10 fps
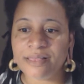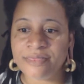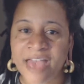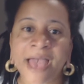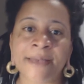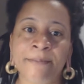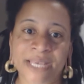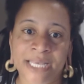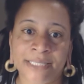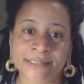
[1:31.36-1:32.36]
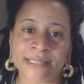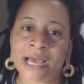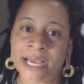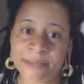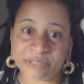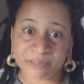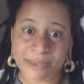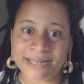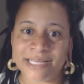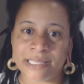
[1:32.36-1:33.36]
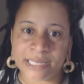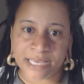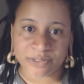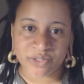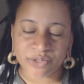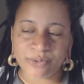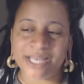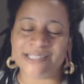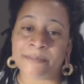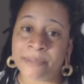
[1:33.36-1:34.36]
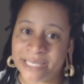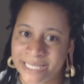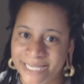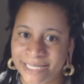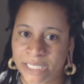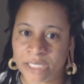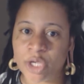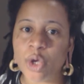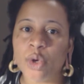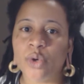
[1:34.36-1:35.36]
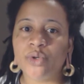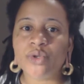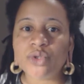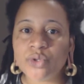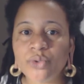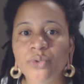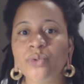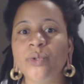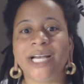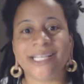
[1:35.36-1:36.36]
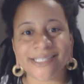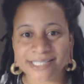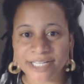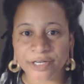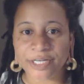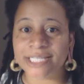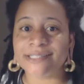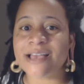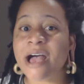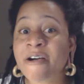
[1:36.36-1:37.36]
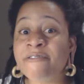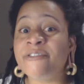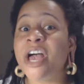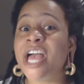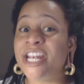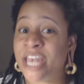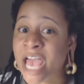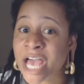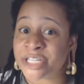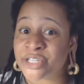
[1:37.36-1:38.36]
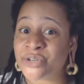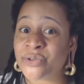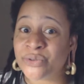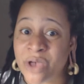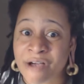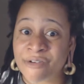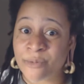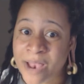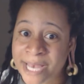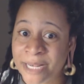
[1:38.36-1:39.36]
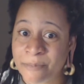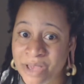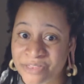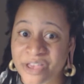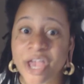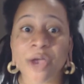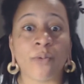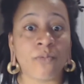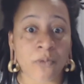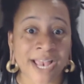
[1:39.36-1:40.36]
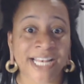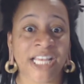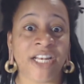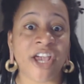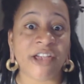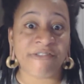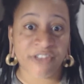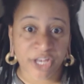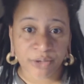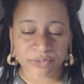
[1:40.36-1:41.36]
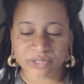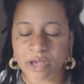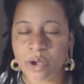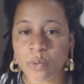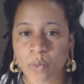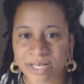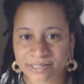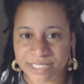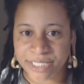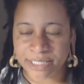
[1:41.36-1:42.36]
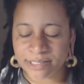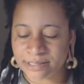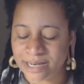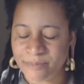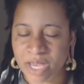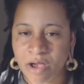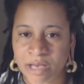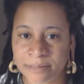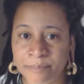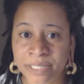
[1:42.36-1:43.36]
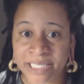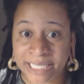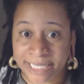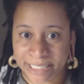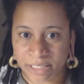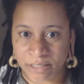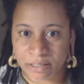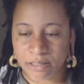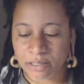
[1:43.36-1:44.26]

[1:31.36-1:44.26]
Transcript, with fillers: That means that I am spending the next two weeks planning two series of National Novel Writing Month writing videos. One series is going to be on planning